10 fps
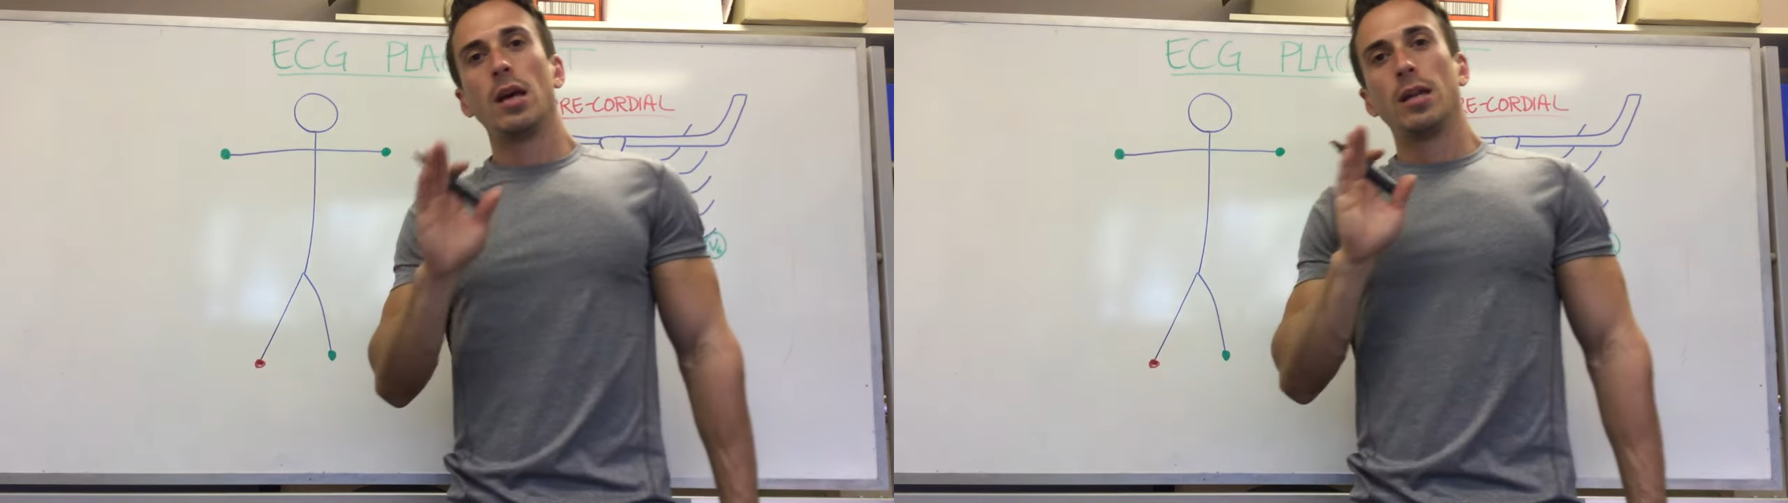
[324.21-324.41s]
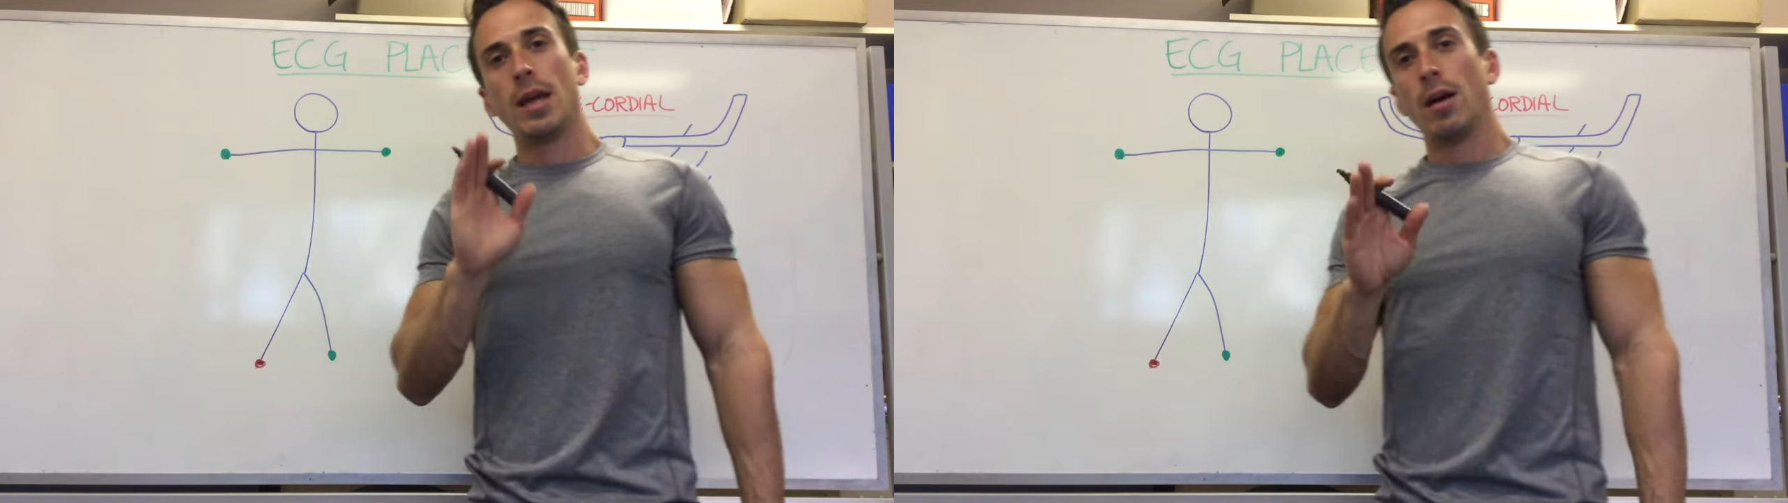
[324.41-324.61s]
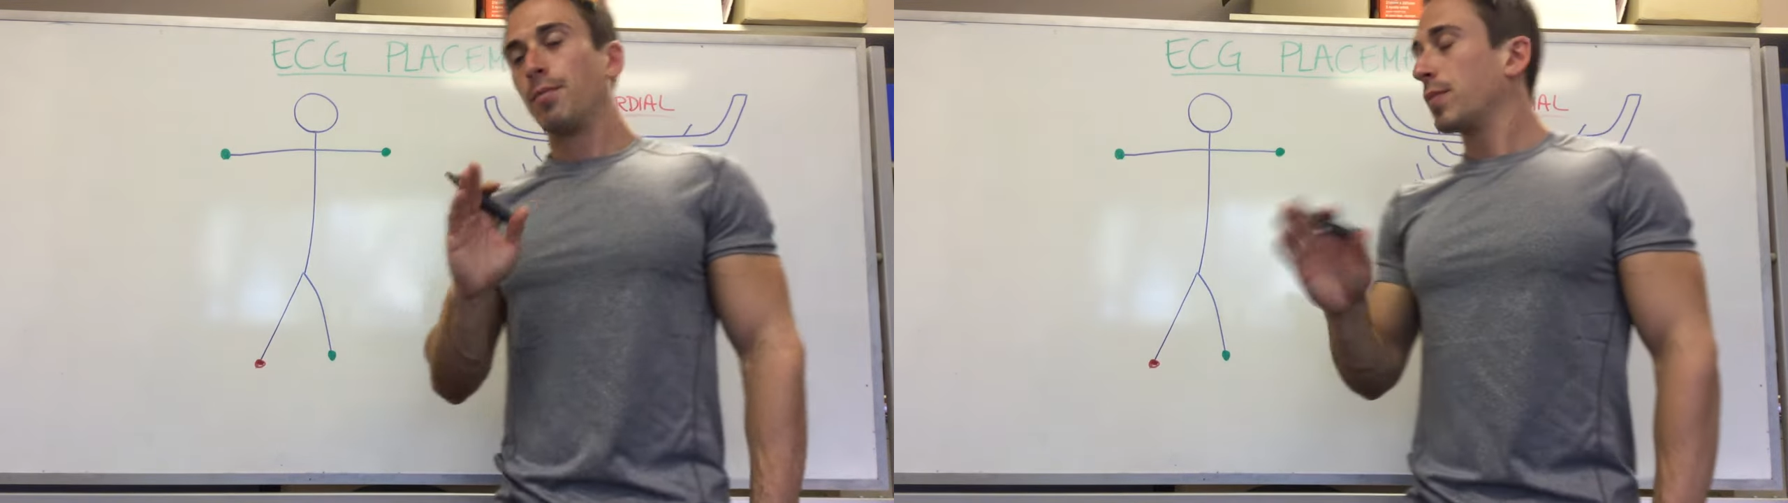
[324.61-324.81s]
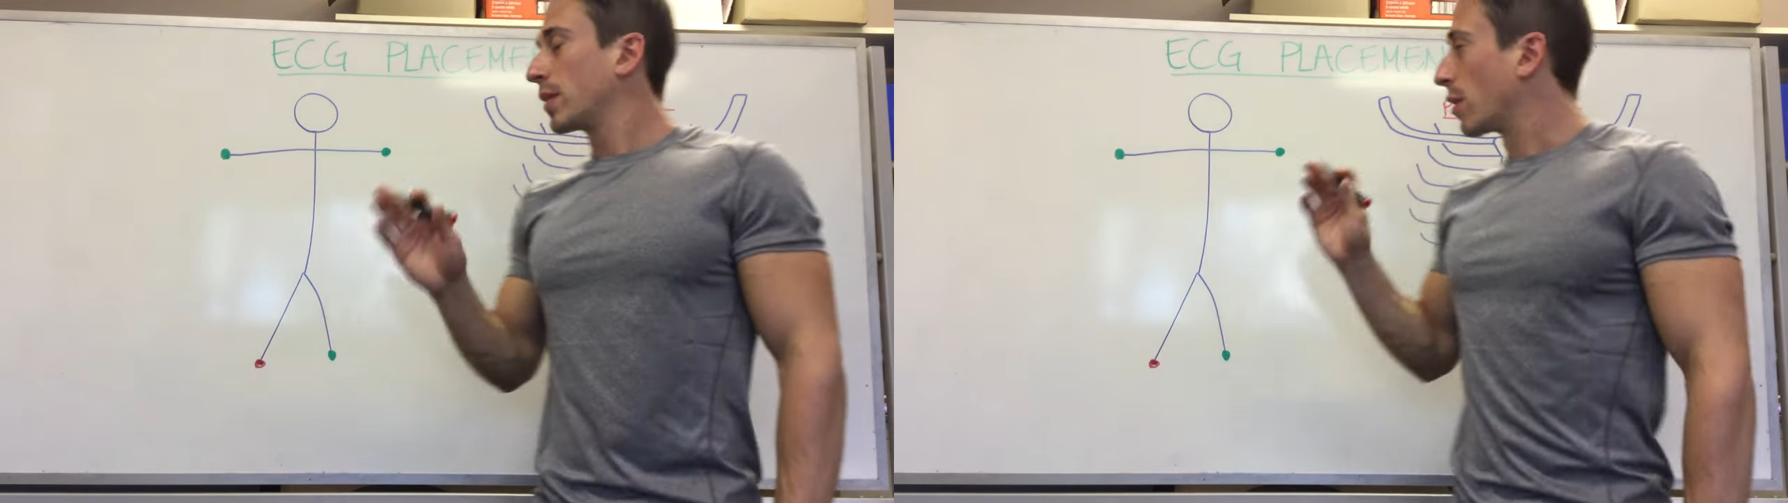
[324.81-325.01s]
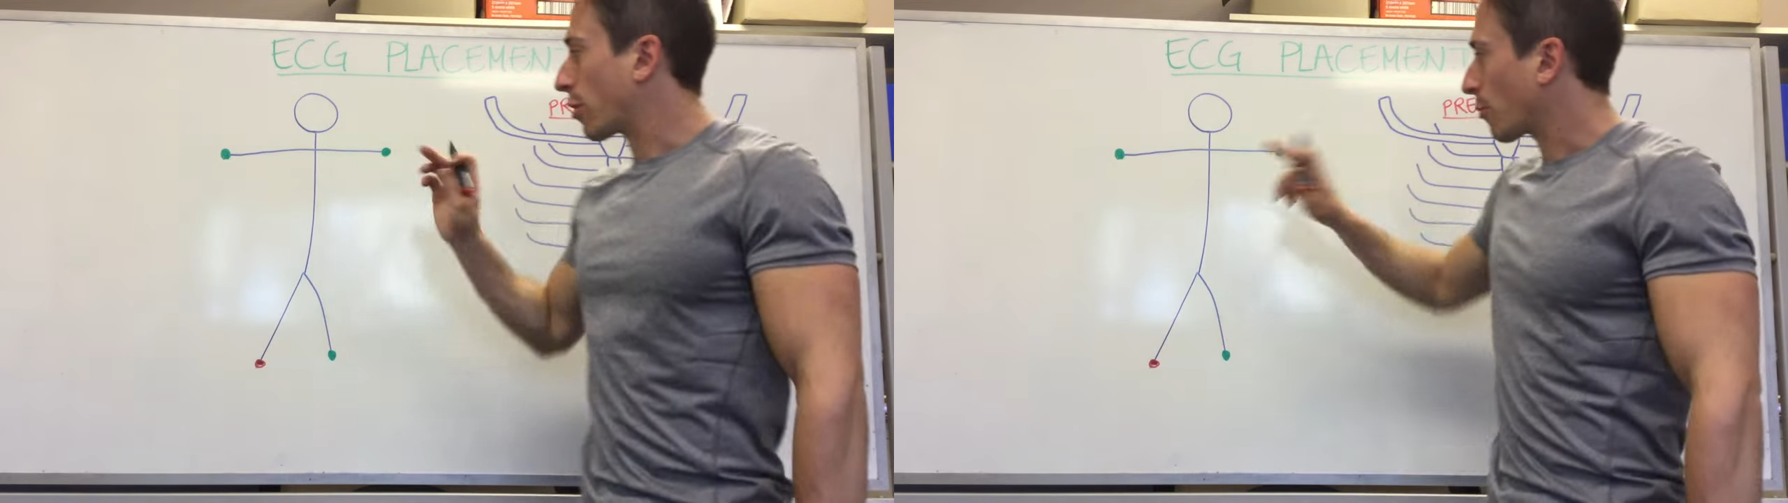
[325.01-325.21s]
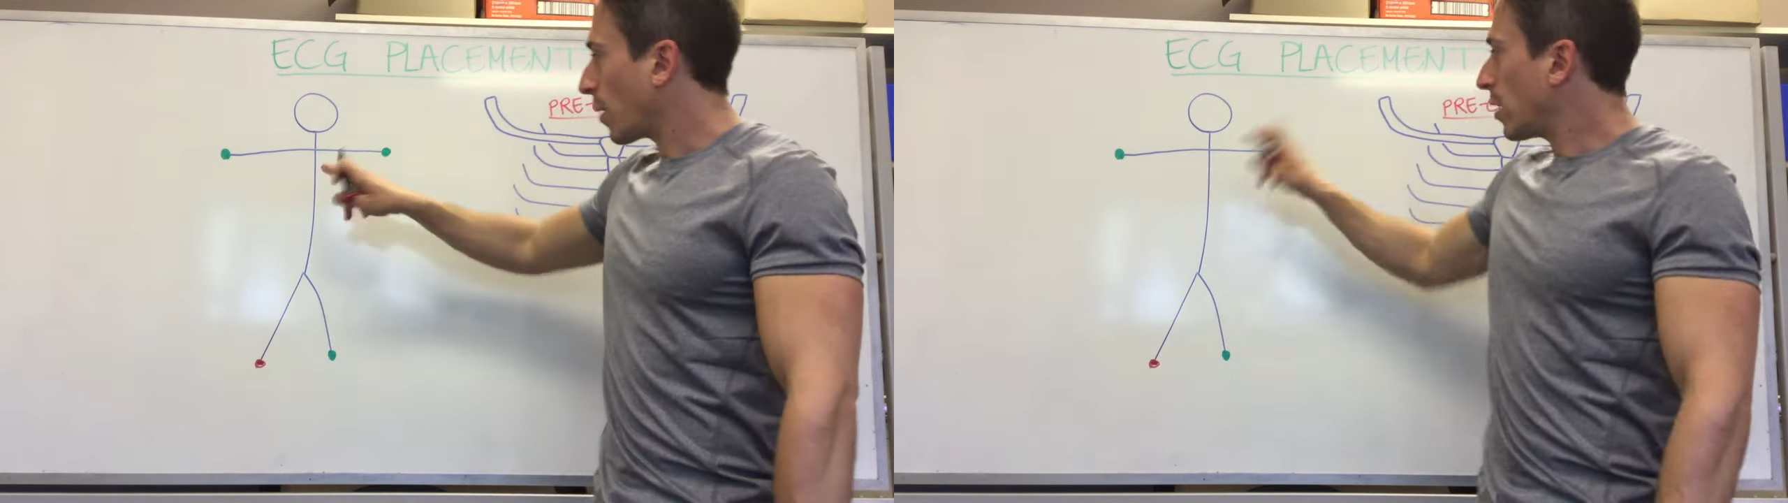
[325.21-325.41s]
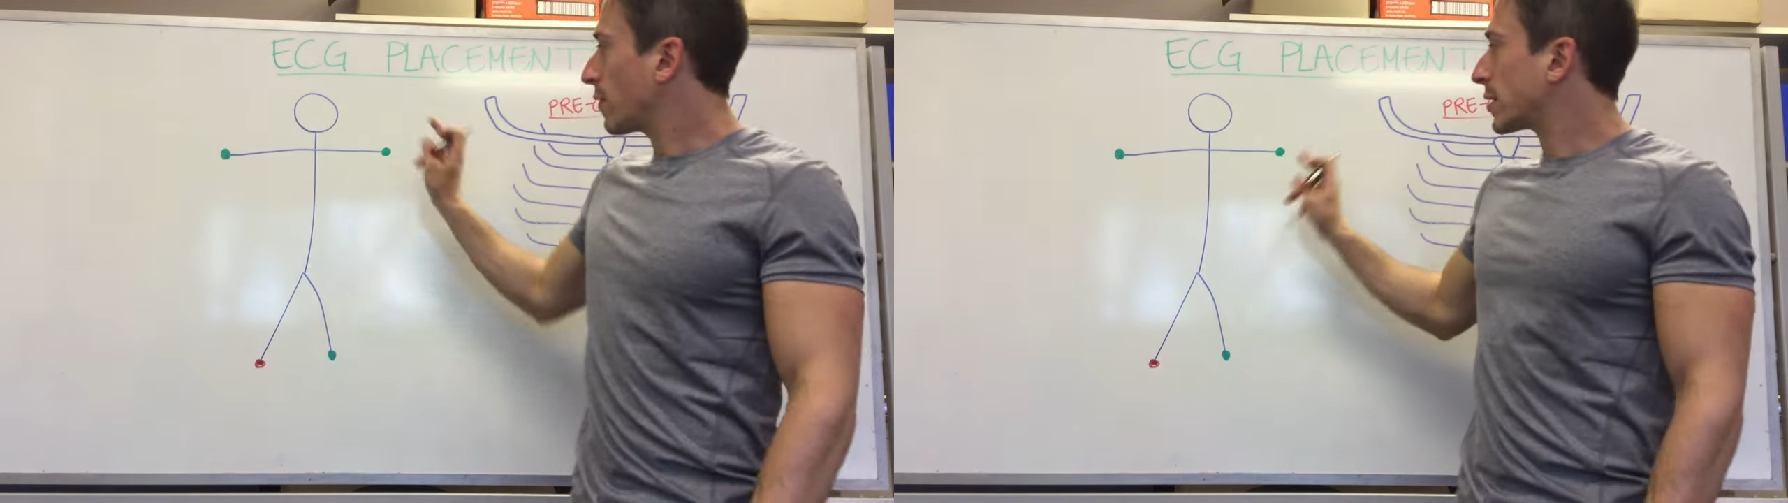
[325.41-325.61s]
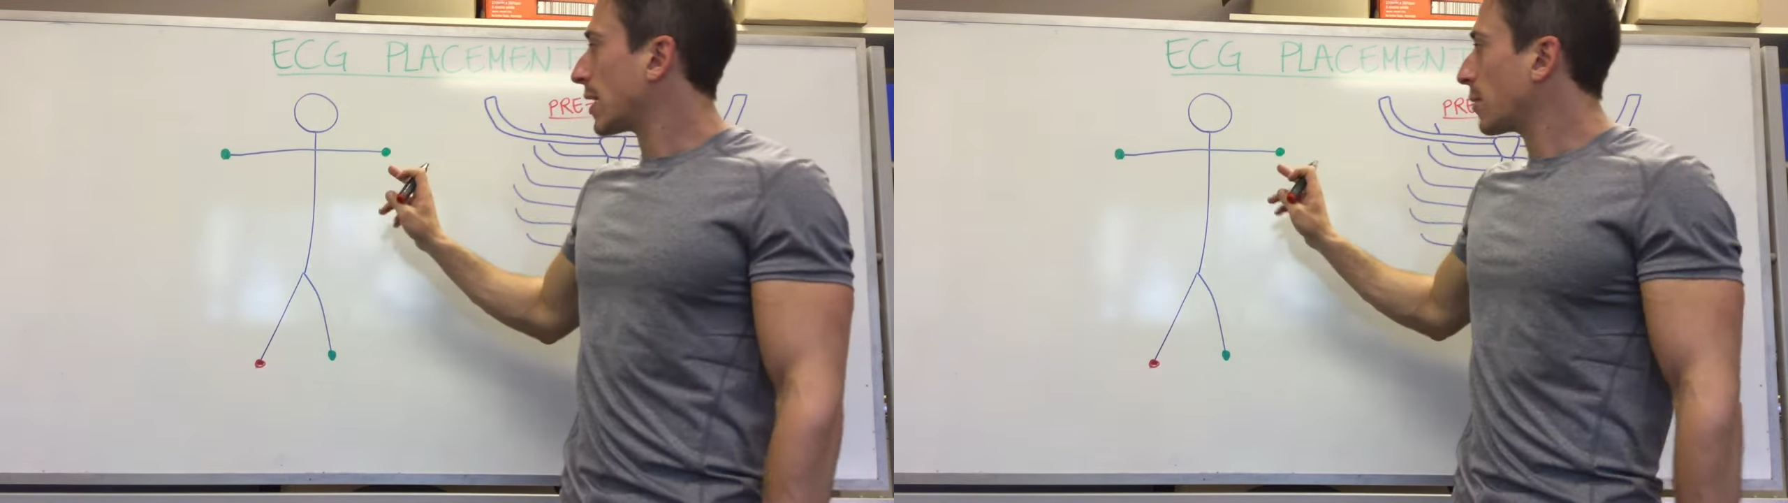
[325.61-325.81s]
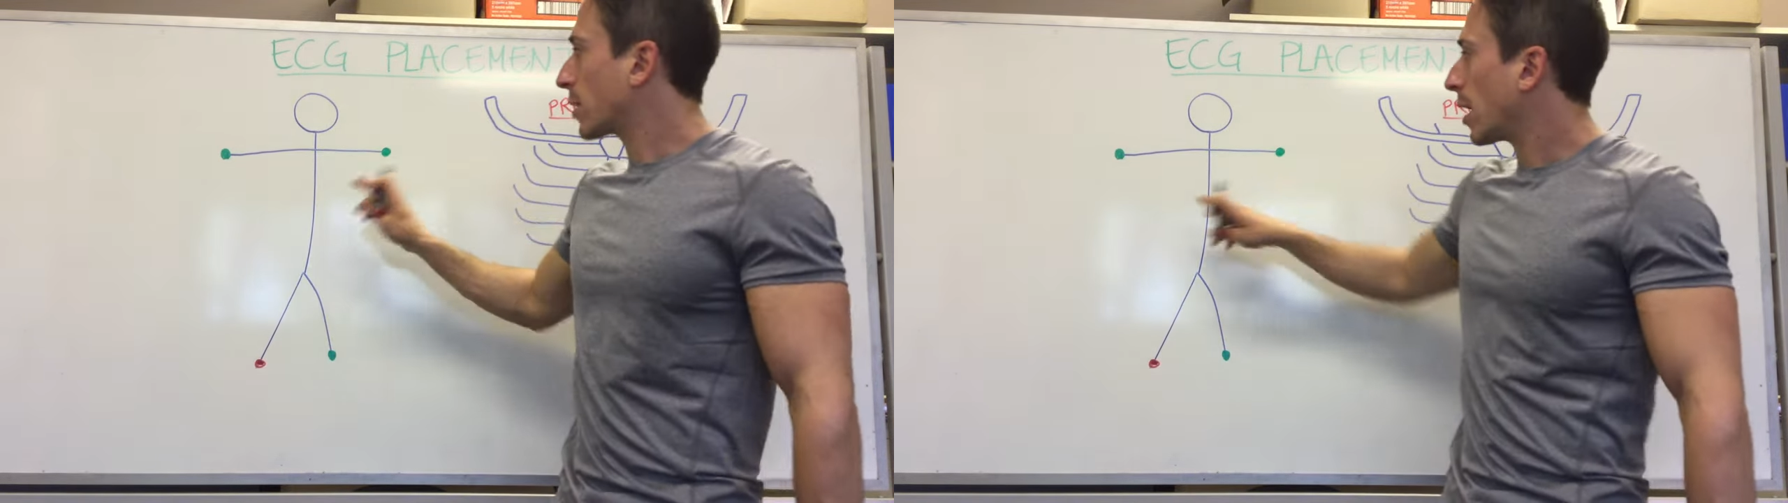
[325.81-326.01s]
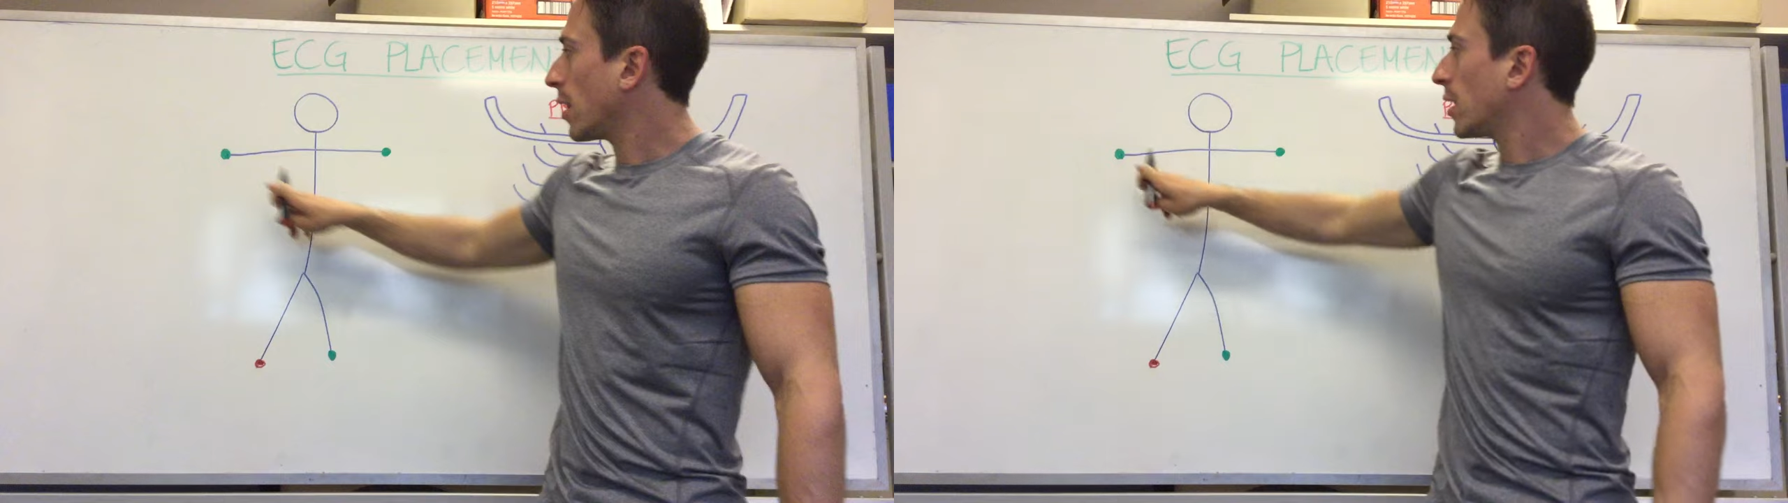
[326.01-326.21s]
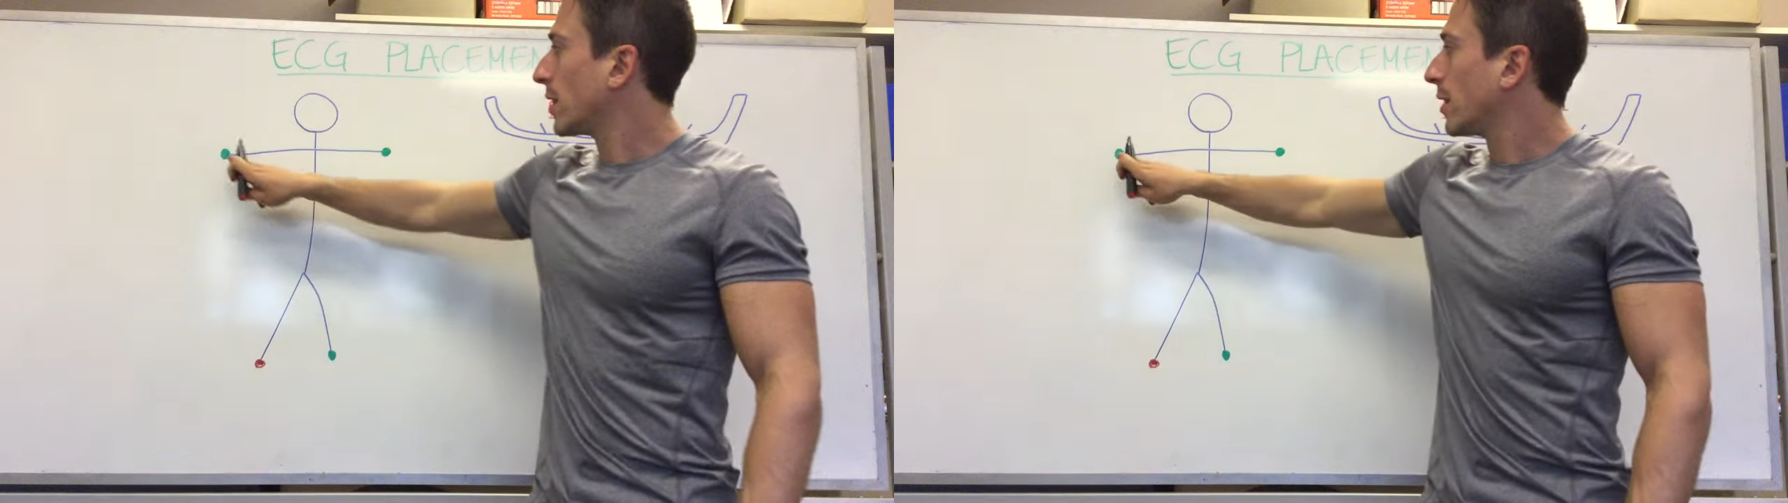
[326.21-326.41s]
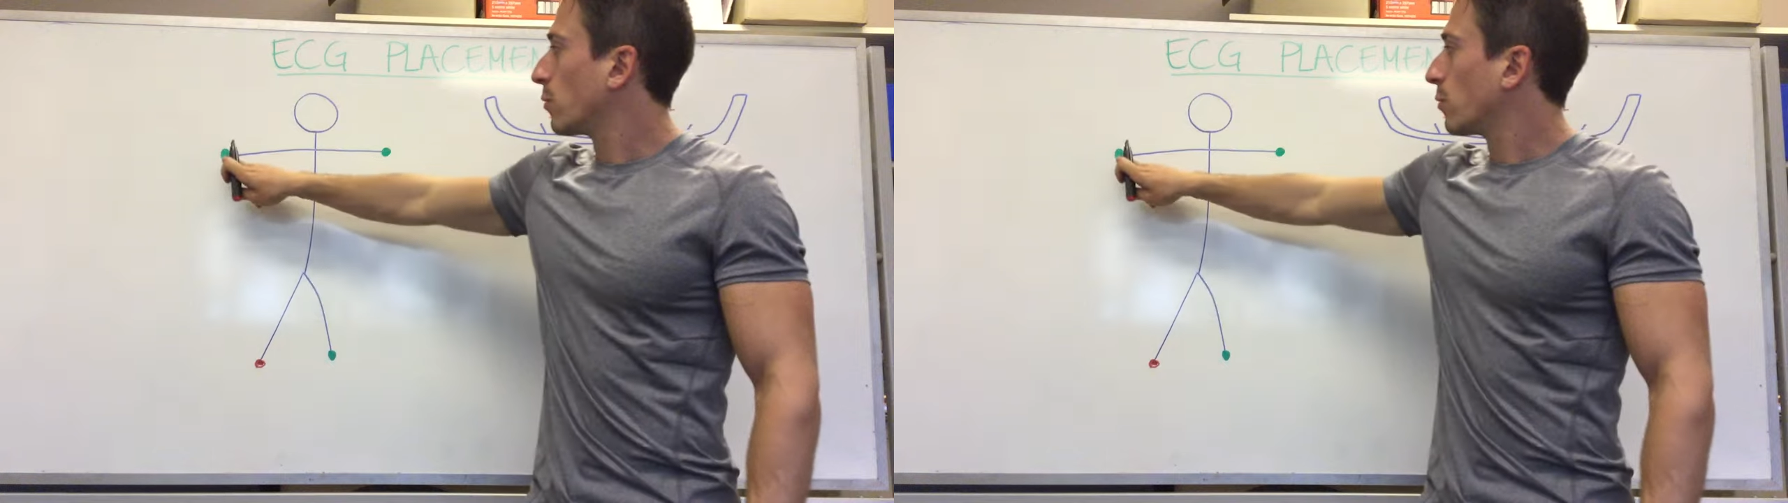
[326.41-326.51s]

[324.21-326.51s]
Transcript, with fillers: Now, the three of the same color,